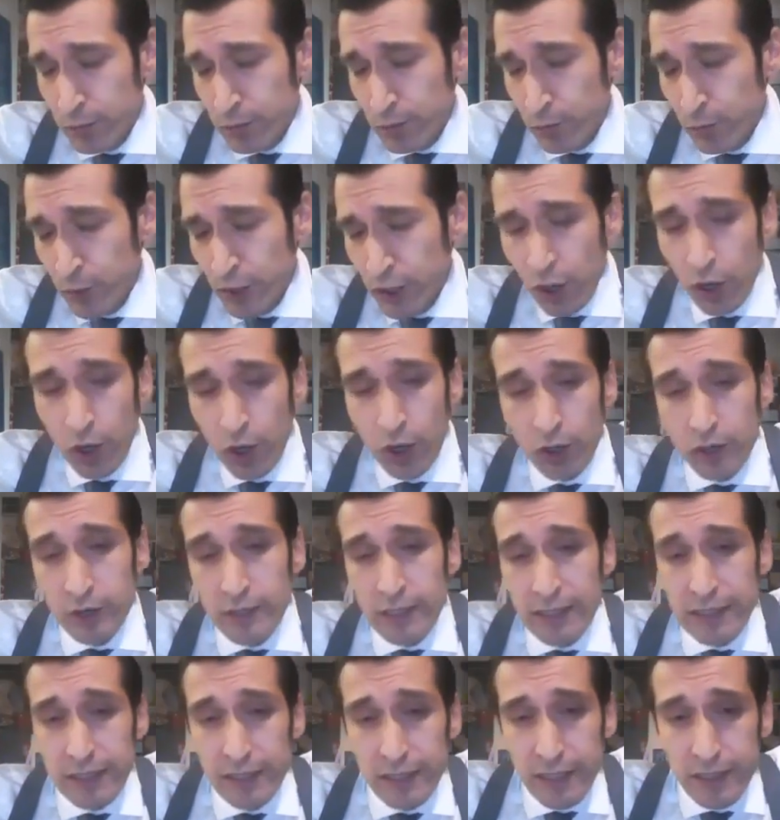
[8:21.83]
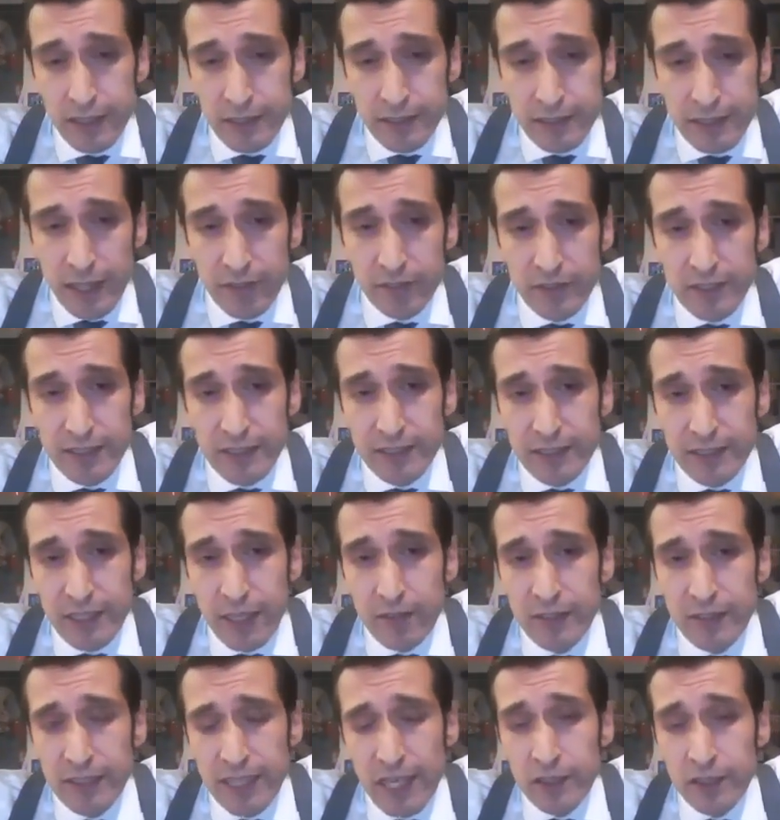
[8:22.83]
recalling the
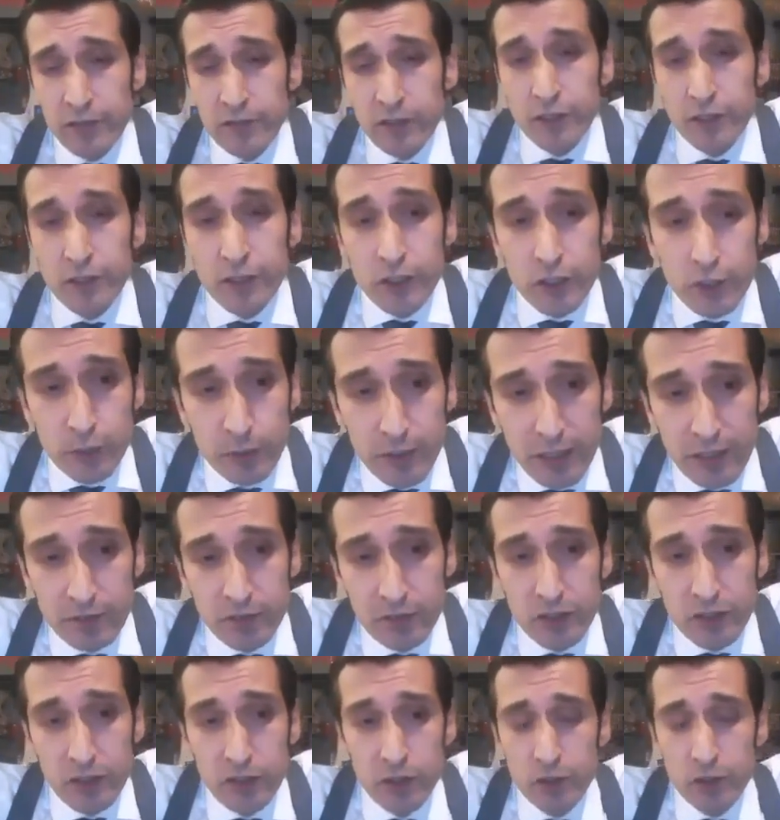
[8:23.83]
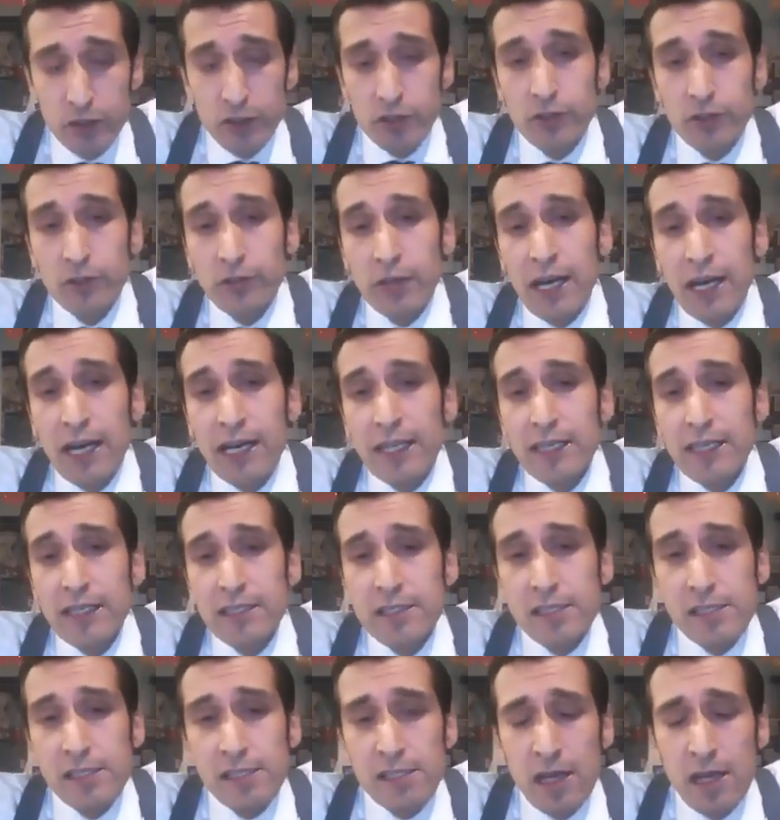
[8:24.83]
77th anniversary of the Zoot Suit
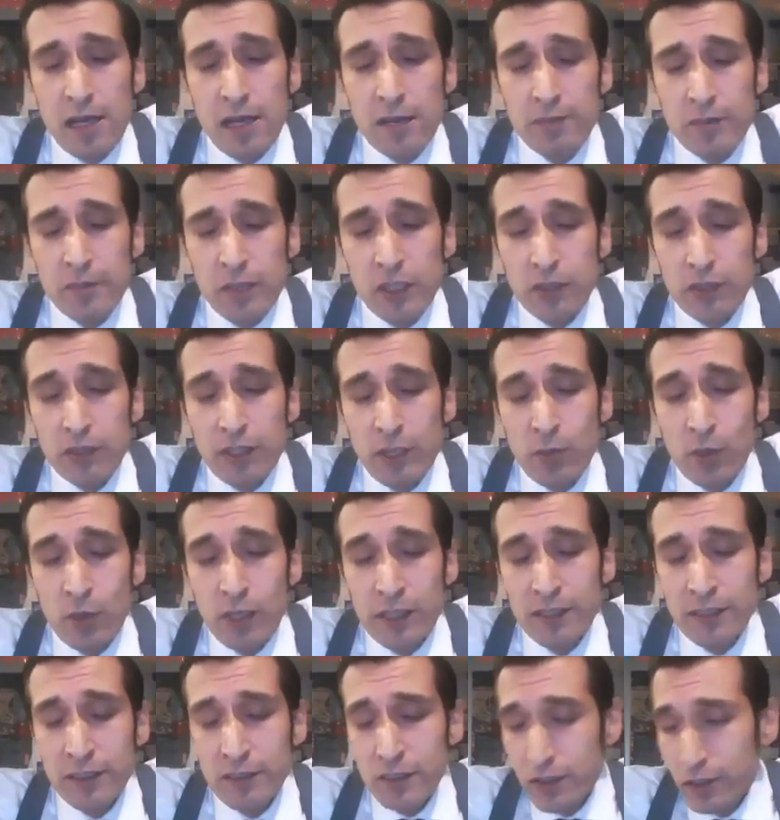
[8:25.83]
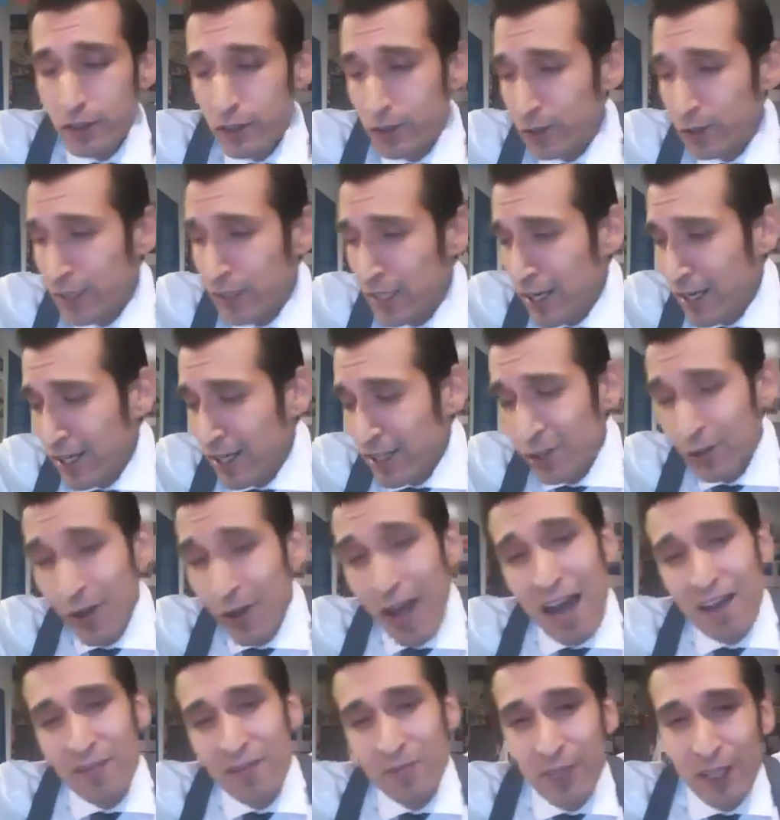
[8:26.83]
riots, they wanted to
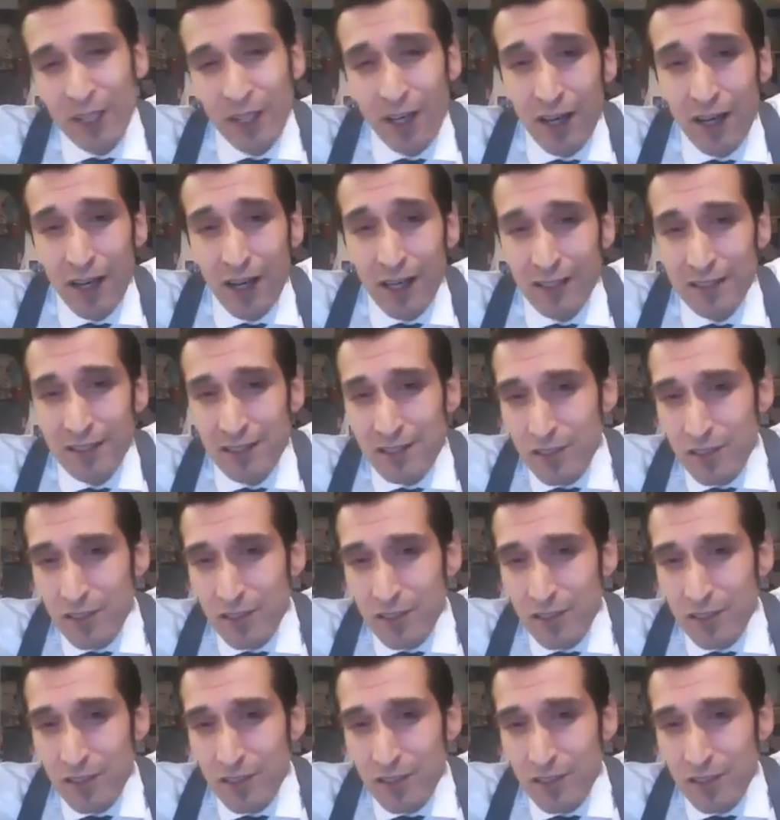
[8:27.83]
have me on.